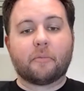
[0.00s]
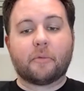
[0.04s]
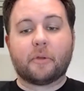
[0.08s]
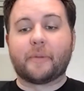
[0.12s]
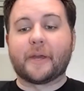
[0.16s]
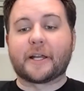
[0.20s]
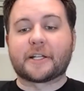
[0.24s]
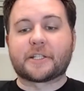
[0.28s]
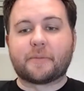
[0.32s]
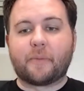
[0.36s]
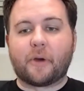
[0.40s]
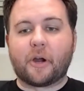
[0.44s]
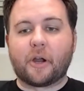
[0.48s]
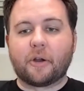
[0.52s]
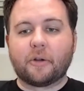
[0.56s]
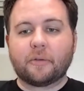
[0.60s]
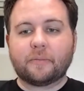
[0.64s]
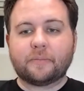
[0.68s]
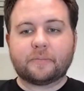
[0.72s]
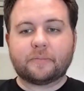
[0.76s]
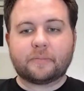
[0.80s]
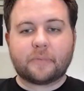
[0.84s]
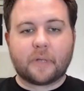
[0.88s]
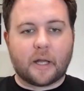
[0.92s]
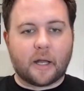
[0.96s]
Be back
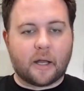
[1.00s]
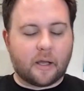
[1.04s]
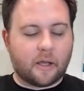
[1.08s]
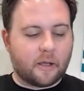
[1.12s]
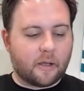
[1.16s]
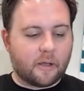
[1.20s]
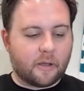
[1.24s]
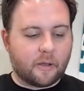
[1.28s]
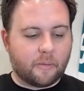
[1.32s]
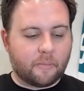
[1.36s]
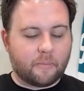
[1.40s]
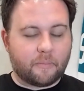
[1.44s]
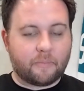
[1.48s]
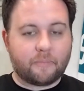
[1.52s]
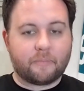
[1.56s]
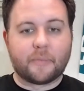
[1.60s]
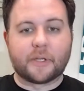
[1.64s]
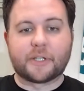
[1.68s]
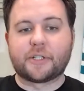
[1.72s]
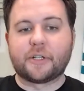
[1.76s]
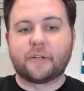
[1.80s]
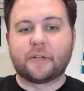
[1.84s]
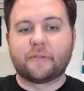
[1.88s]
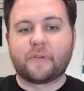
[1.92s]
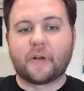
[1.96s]
tomorrow. Um,
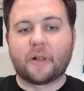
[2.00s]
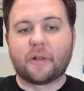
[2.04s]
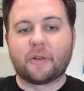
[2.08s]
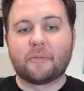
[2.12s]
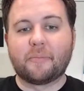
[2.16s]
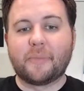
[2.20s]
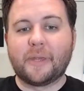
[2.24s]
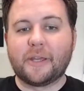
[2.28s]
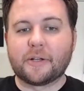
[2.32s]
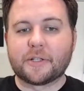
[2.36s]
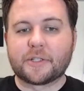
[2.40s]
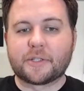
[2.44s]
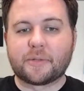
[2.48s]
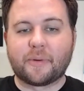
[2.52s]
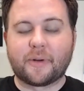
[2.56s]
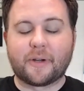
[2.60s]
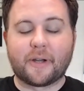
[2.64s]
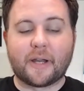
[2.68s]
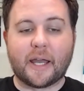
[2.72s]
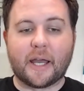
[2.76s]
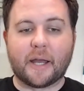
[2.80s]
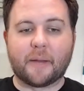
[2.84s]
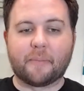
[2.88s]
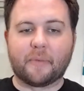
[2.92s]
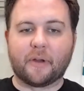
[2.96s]
make sure you follow me on
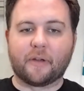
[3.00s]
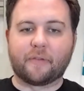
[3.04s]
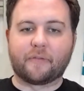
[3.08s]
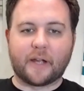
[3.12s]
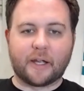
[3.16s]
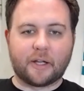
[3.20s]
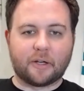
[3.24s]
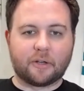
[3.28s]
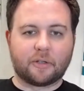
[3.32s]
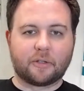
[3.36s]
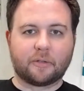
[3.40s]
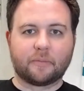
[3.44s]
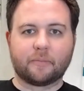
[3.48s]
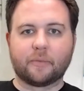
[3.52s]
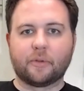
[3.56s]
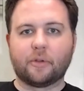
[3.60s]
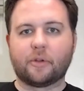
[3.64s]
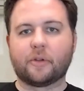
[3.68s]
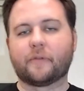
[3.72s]
Twitter at my fry hole.